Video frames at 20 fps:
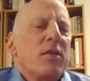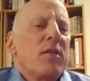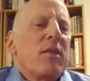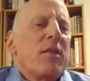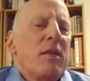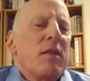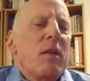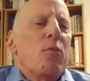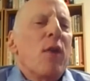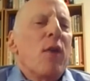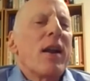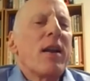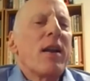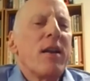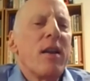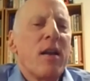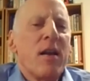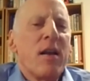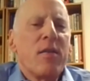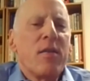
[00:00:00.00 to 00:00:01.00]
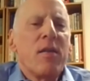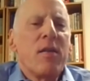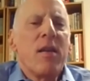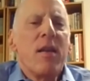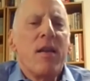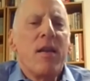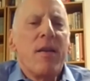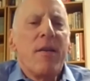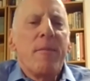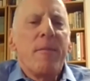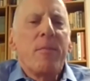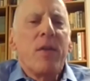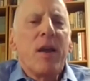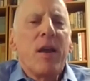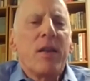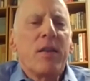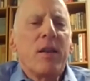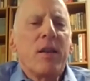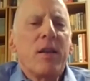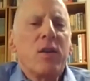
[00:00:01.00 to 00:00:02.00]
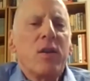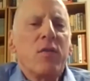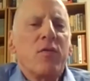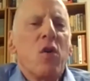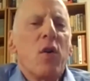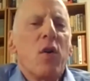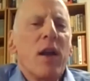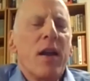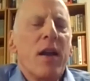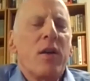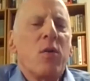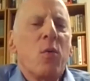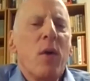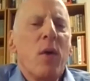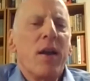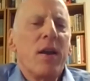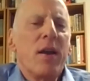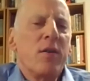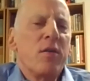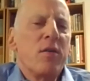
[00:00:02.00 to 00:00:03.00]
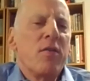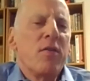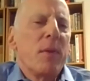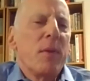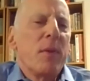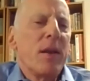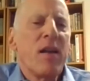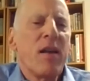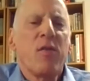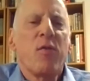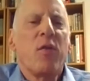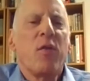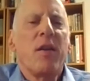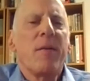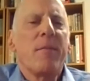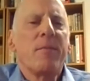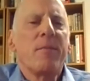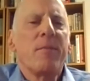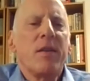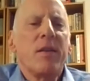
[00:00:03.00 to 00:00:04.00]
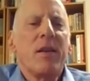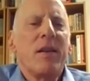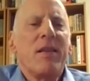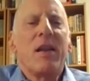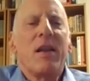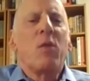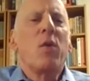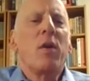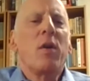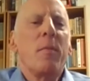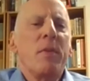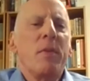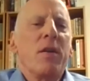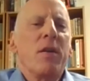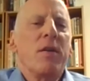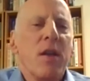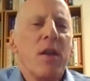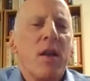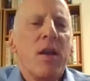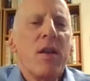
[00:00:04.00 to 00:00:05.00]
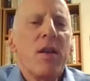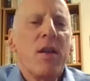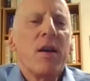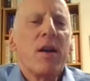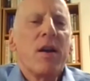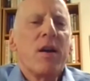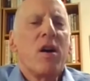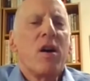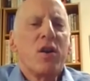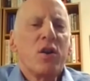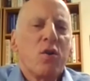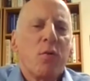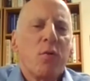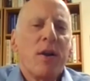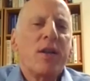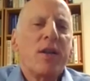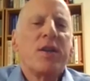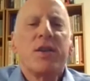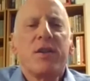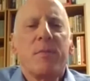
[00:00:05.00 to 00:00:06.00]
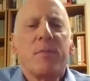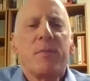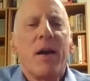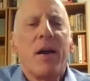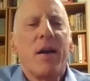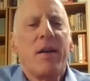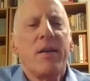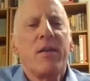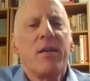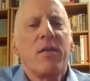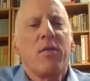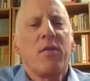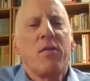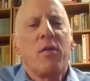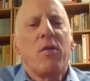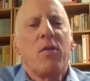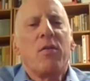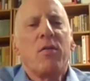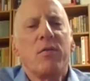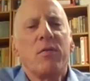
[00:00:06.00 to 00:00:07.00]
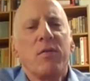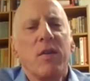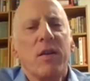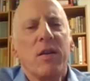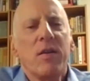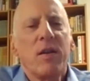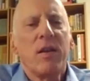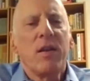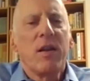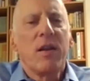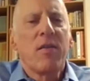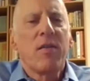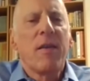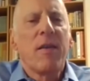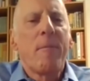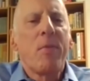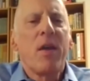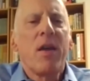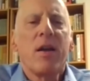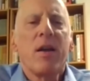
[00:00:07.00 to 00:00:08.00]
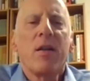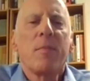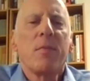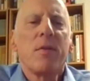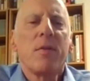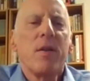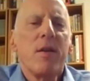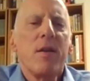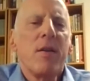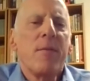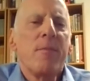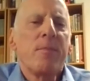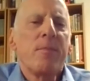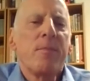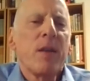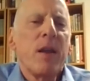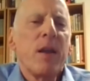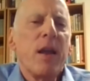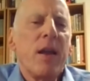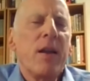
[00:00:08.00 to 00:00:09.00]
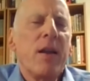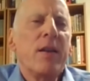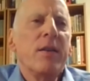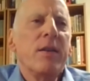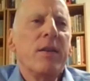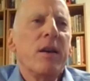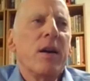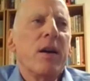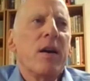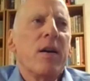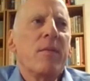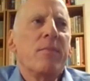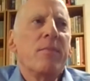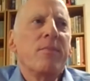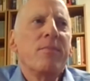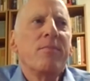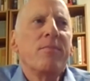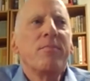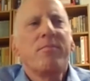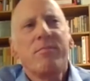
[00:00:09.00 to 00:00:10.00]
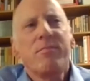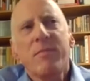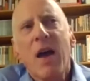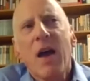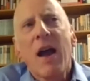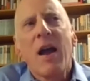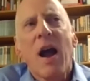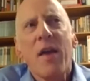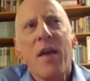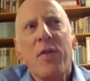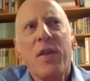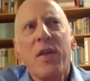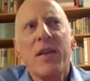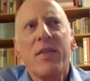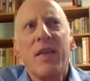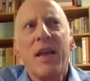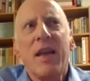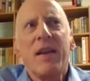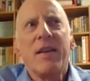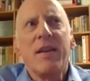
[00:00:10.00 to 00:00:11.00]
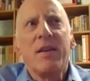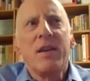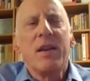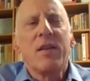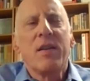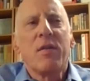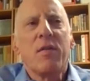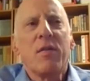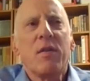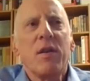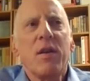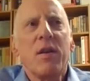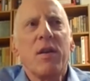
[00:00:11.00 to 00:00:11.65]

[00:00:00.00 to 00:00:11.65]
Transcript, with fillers: they recognize that you've gone out of your way to do something nice for them. They don't want to be ungracious about it, so they'll accept the help. And I think then it